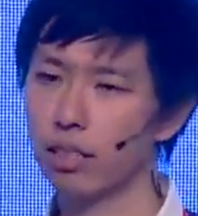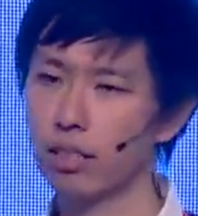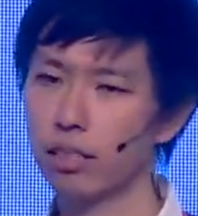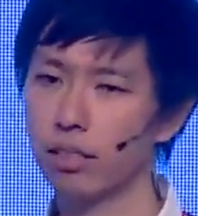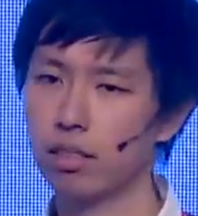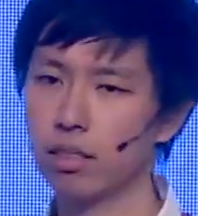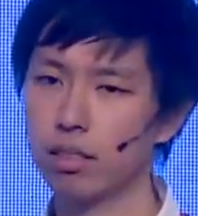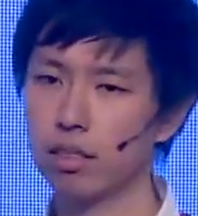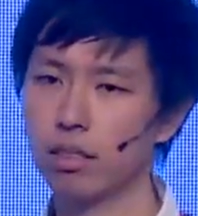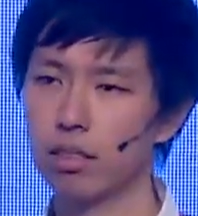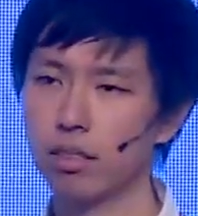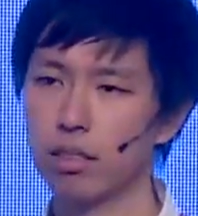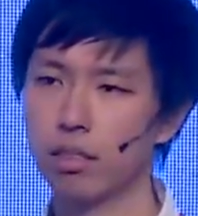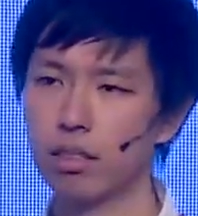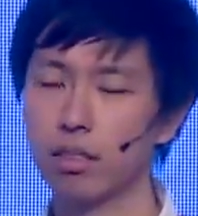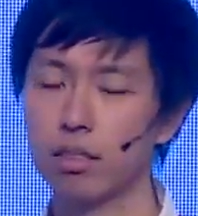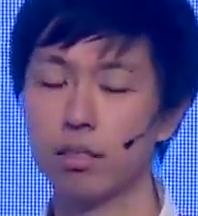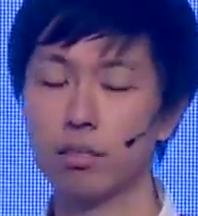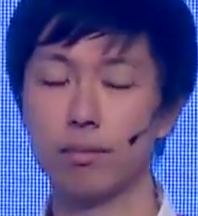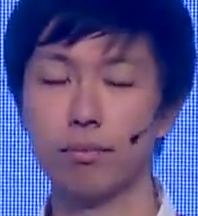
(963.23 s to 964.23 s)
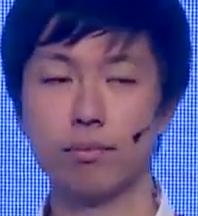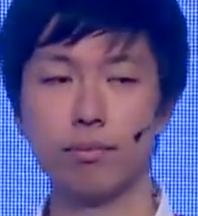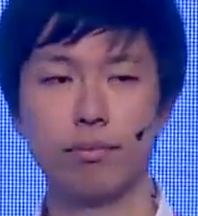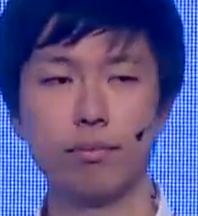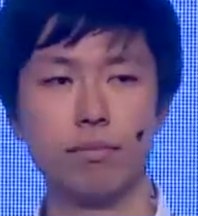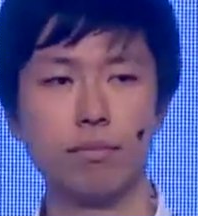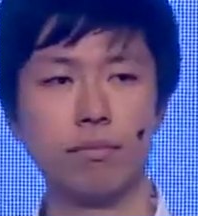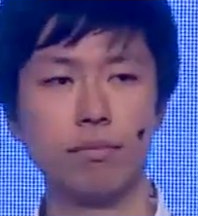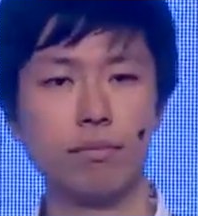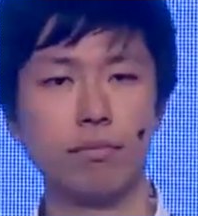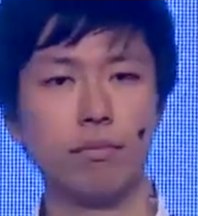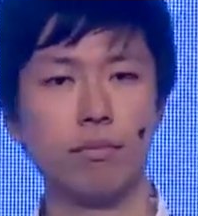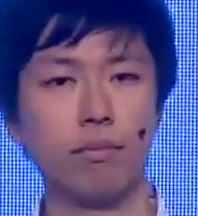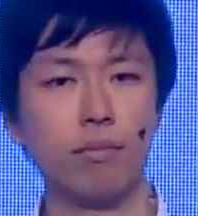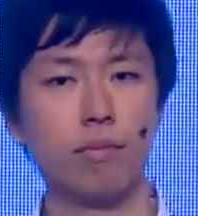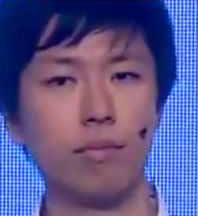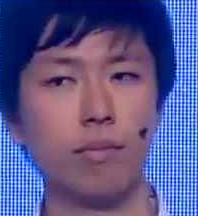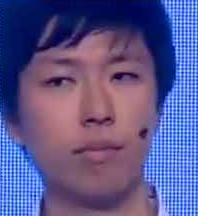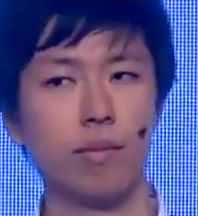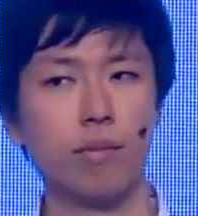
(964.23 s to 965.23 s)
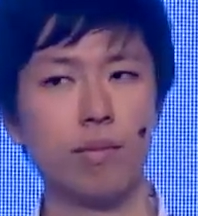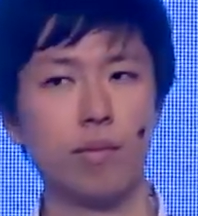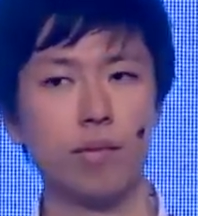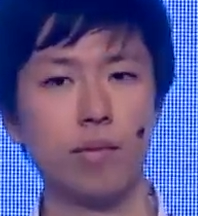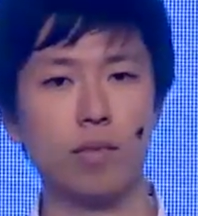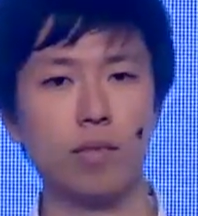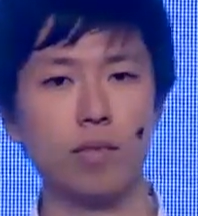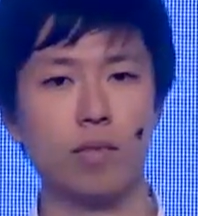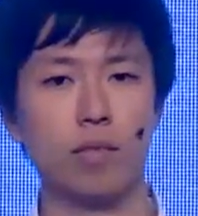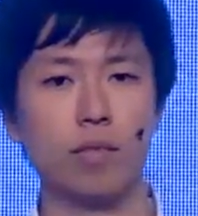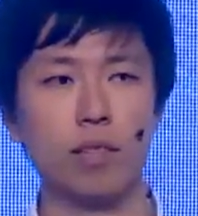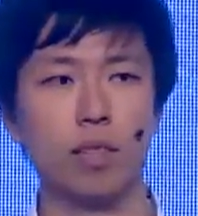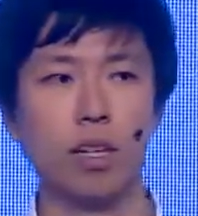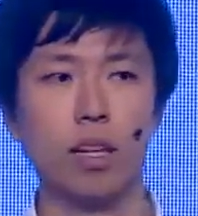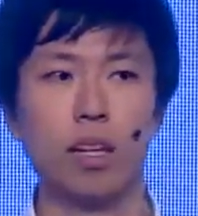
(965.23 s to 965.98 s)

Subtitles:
(no one is talking)